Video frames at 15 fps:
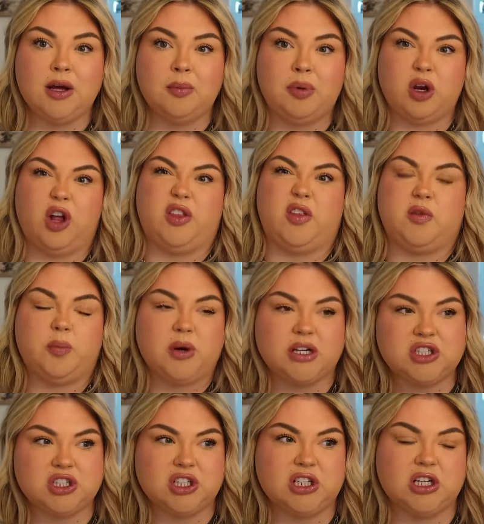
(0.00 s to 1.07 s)
put all this
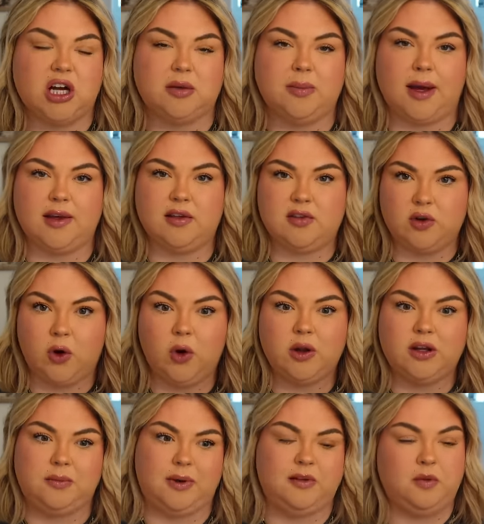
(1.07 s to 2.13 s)
pressure on my soul
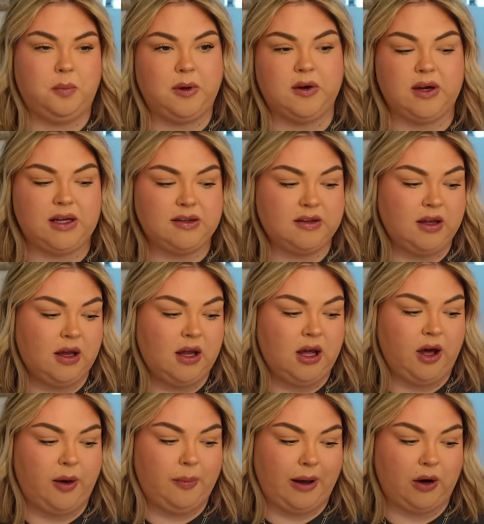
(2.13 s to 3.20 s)
and my spirit
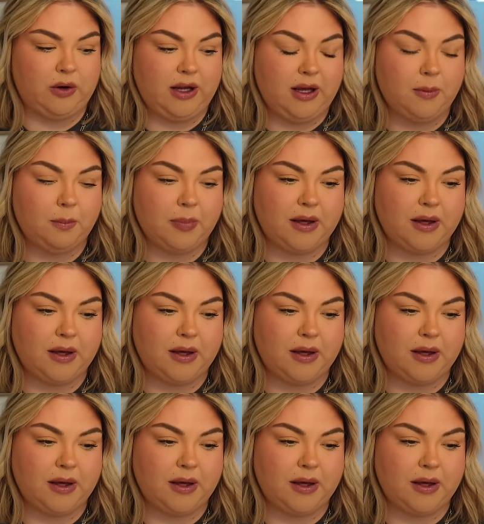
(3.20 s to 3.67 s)
about it.